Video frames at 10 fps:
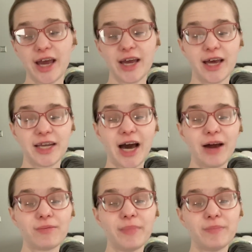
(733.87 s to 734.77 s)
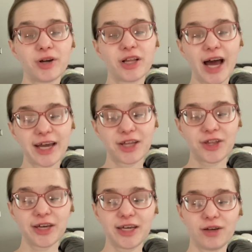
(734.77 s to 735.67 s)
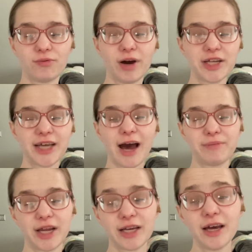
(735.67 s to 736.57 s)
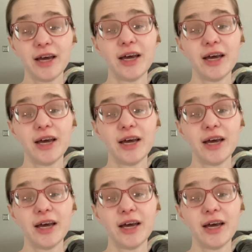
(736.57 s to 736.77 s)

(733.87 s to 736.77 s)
And I remember like thinking, what is happening?